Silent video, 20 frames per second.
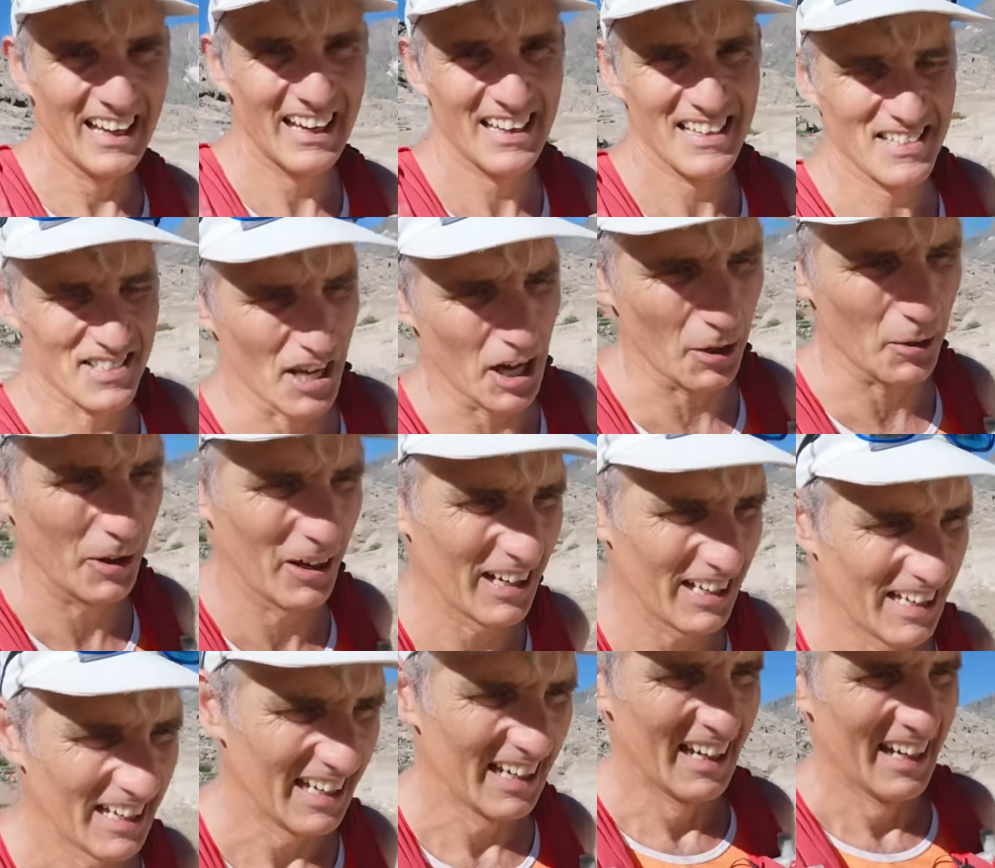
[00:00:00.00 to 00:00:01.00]
So,
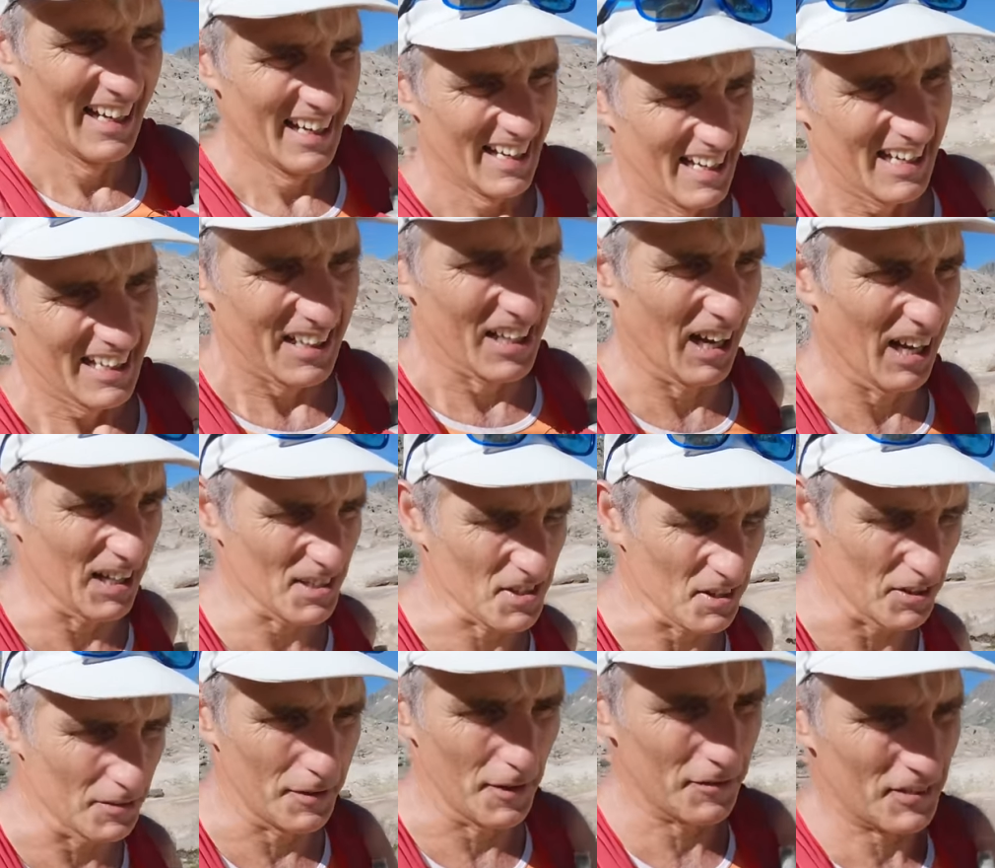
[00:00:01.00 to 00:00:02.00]
Carla's on
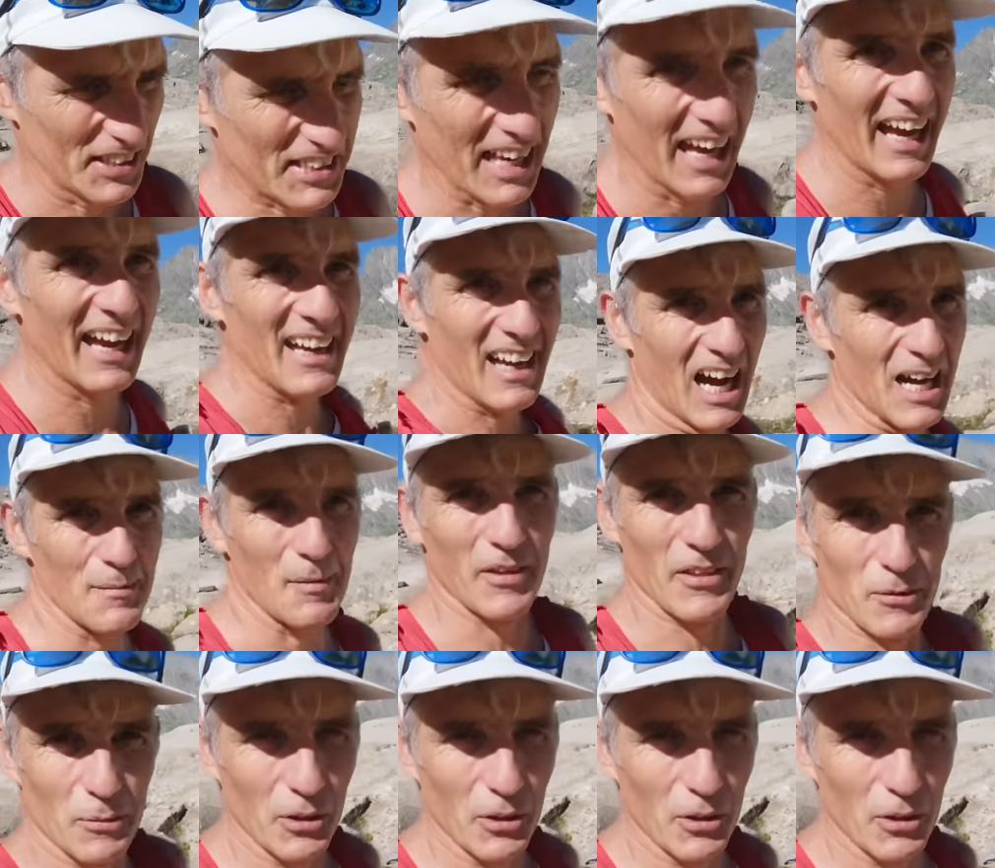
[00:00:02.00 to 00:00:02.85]
the 50k, I'm on the